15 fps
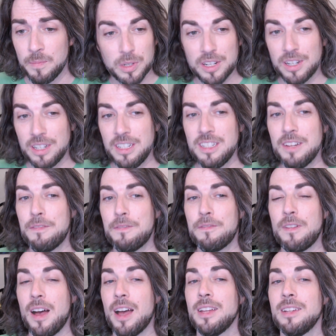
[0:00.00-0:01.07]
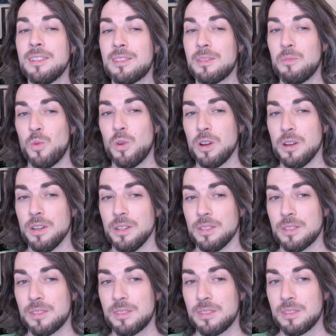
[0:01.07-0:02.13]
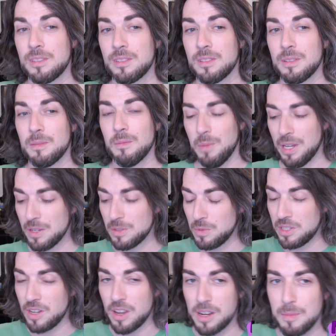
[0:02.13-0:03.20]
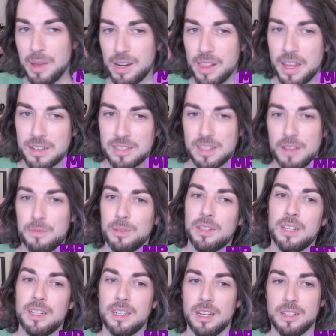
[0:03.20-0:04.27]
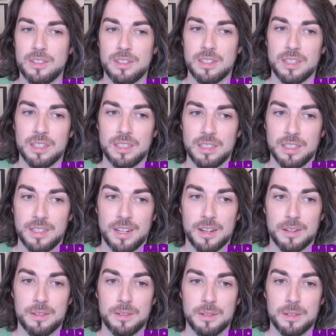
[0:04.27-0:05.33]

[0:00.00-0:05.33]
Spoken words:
We're going to define some words because we talk about a lot of stuff with ADHD, you know?